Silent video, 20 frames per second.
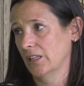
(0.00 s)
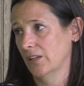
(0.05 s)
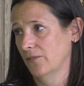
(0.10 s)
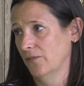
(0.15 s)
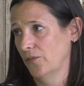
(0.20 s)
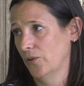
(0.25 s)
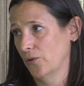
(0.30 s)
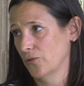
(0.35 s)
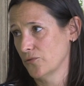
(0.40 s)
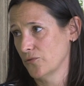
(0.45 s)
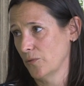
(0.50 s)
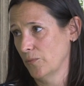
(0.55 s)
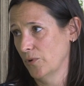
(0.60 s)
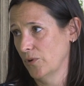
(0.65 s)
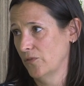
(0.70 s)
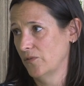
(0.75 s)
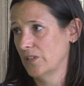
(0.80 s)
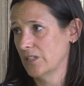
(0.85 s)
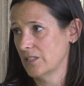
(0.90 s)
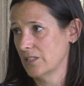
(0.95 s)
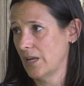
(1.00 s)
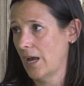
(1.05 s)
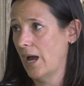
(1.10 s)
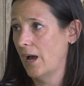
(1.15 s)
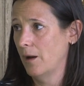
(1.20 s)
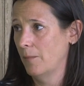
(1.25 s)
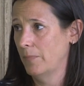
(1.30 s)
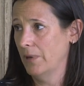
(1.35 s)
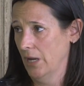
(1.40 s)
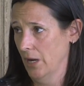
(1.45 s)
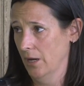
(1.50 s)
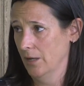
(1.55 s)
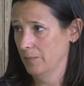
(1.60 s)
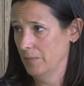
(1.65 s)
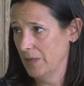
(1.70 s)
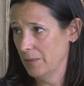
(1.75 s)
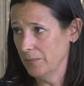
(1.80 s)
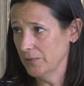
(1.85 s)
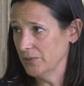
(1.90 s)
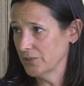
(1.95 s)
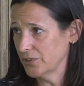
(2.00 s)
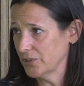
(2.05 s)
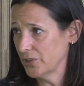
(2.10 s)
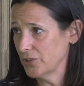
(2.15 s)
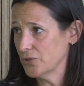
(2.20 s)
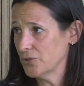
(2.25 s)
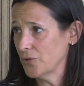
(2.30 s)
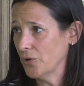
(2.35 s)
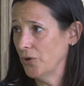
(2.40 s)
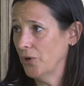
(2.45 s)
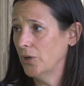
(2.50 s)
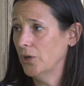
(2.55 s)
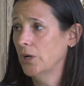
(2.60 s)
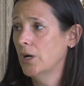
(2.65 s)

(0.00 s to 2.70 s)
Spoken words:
lymph nodes removed is beyond people's control.